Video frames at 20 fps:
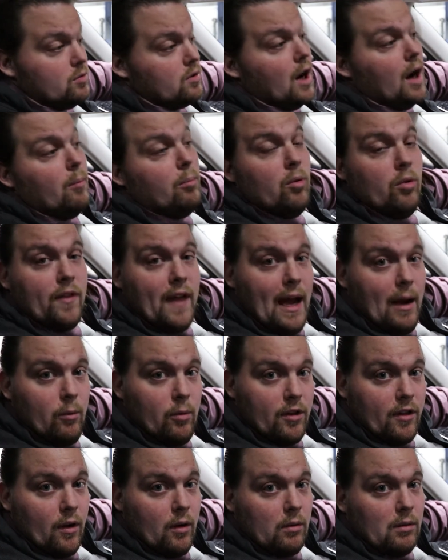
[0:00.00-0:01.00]
You couple that
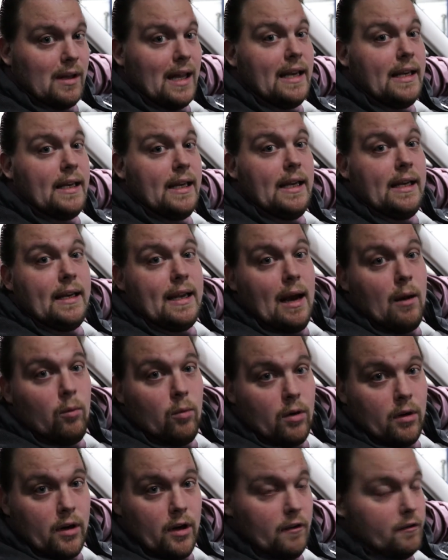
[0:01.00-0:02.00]
with our lending
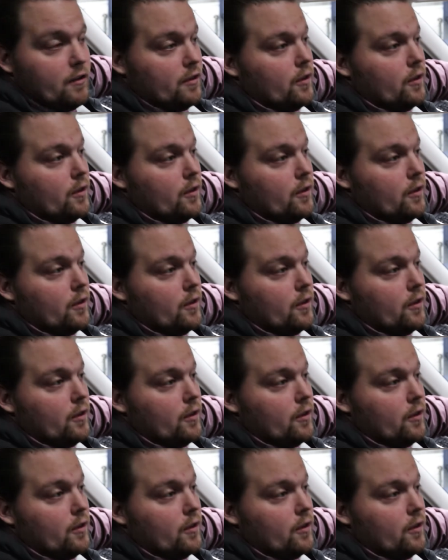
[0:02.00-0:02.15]
network of